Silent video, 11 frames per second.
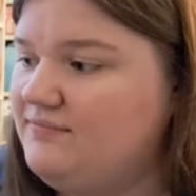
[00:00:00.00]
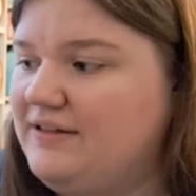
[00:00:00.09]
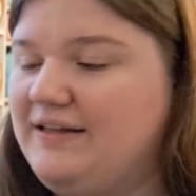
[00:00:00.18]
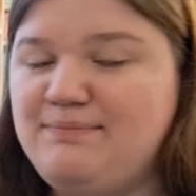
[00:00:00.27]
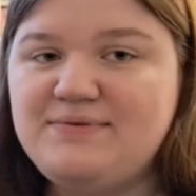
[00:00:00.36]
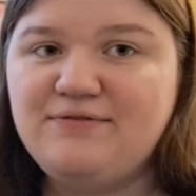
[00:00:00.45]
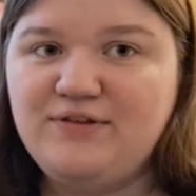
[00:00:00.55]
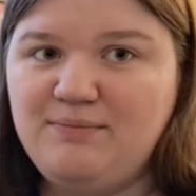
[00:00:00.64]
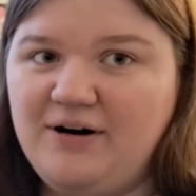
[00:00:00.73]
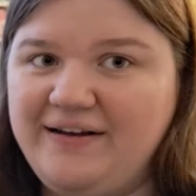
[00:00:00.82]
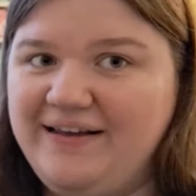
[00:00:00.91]
clips of the
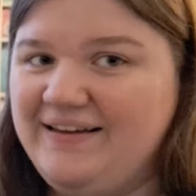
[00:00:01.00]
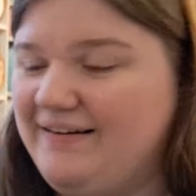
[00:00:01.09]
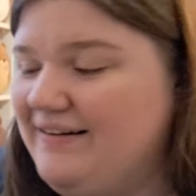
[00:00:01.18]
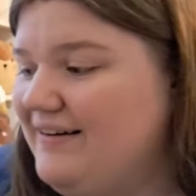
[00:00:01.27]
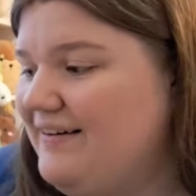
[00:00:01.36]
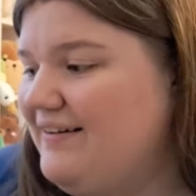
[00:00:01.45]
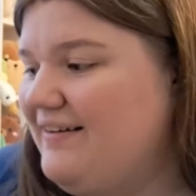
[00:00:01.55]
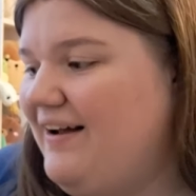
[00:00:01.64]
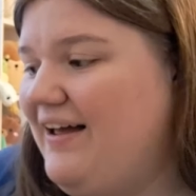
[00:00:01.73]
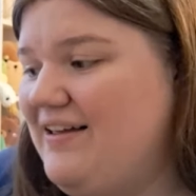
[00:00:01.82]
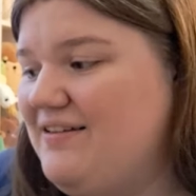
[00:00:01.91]
market.
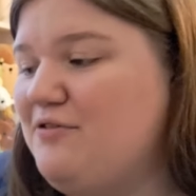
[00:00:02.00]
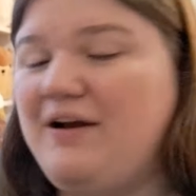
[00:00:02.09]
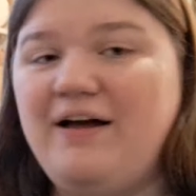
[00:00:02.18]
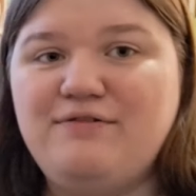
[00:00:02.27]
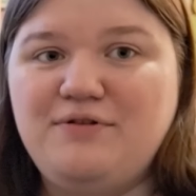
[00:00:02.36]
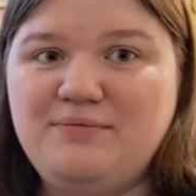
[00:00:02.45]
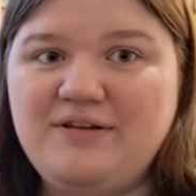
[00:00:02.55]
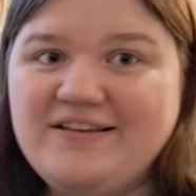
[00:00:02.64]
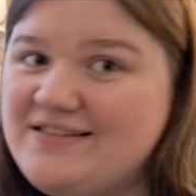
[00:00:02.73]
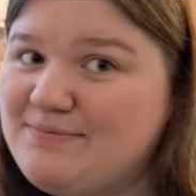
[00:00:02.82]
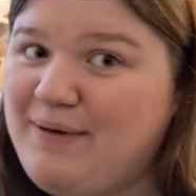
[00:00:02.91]
I don't have it with me
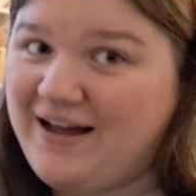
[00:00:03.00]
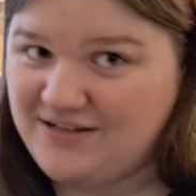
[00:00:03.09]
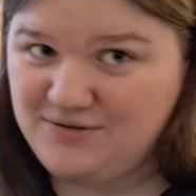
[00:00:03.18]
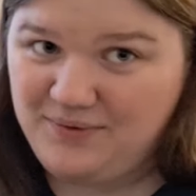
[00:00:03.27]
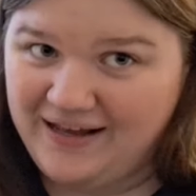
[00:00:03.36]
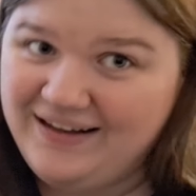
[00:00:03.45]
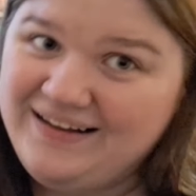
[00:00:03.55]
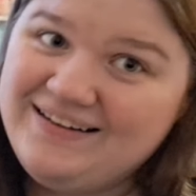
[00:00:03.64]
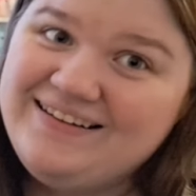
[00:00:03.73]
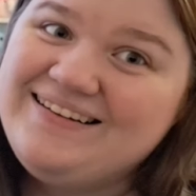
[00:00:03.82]
because it's packed away.